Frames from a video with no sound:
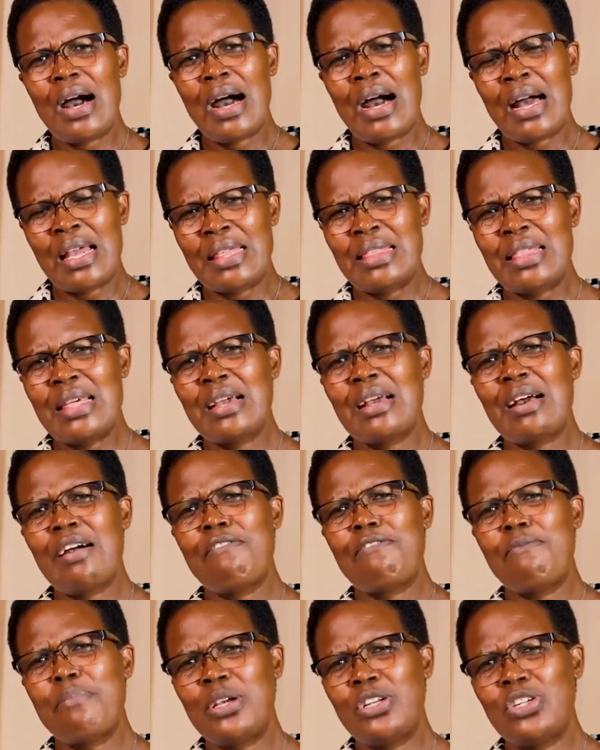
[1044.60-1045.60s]
I think
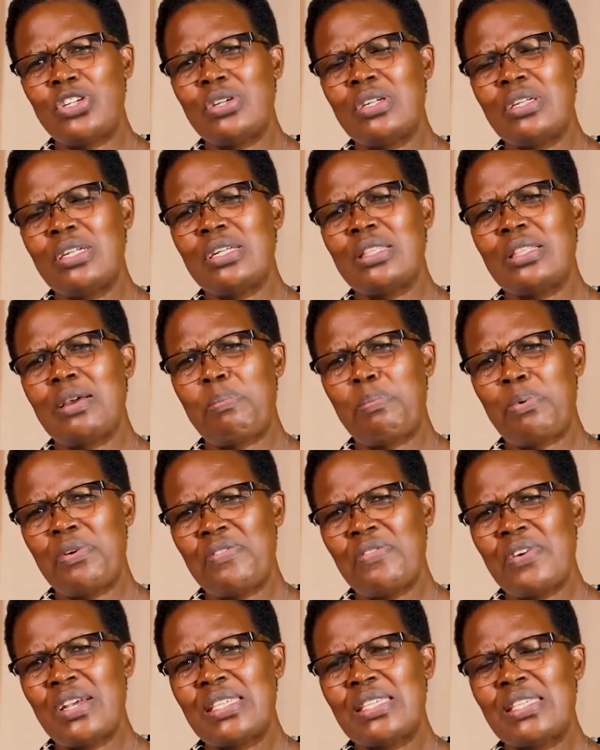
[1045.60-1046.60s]
I've mentioned in the
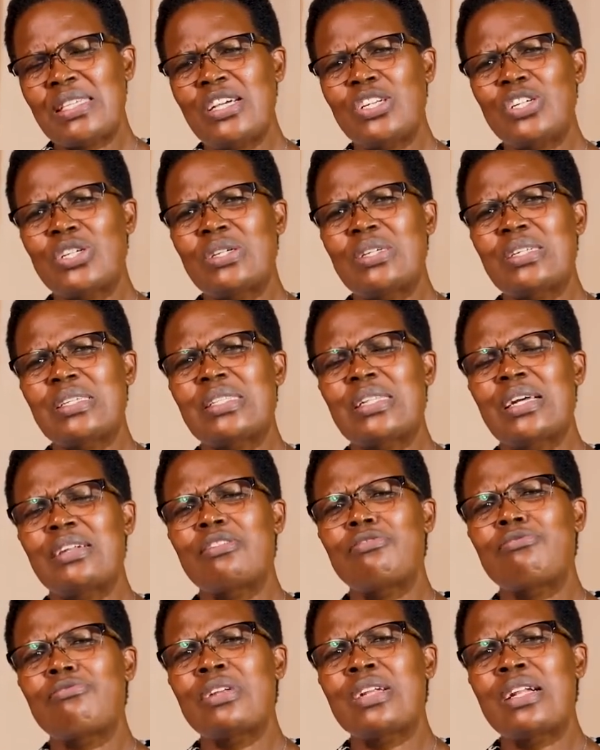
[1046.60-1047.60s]
previous sessions
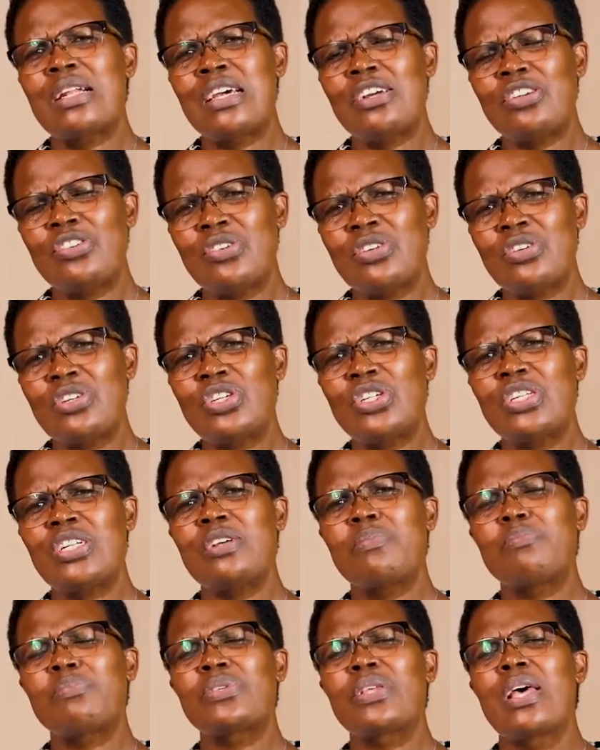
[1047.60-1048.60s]
that
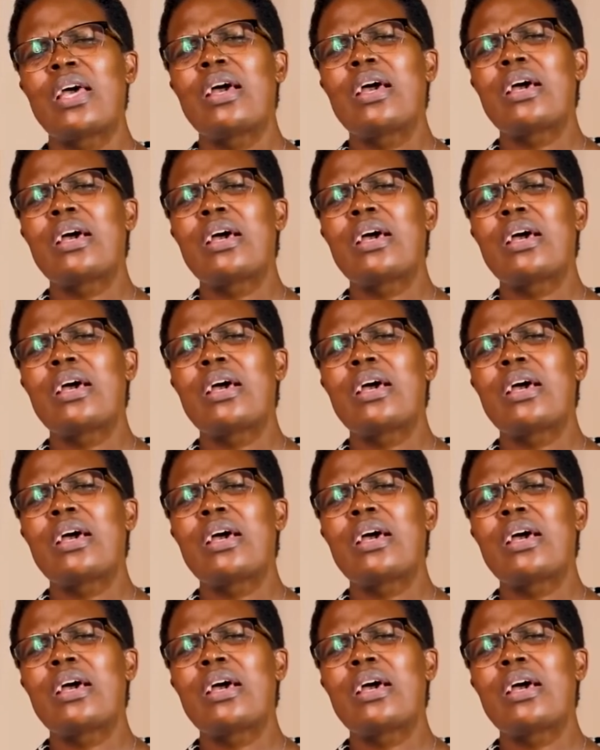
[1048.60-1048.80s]
relationships